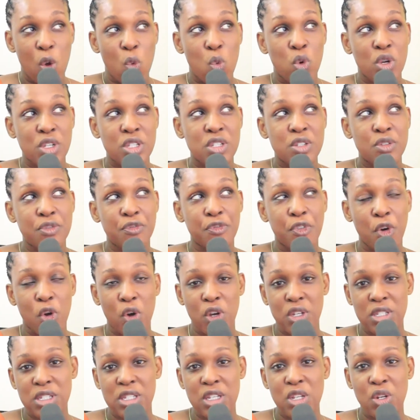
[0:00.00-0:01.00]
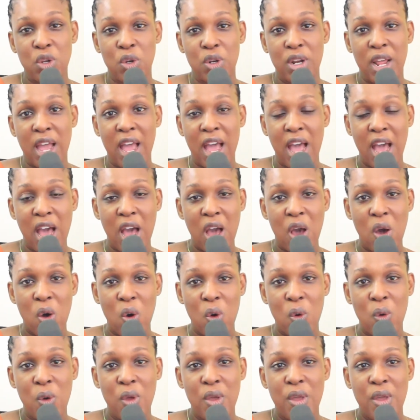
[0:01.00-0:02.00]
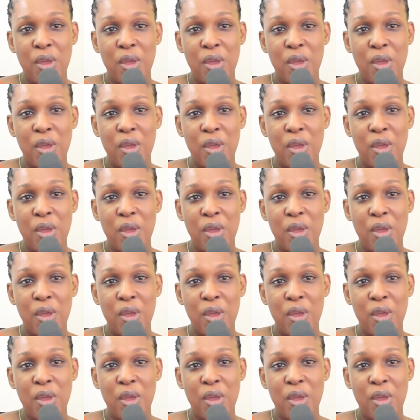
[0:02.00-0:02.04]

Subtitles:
was focusing on how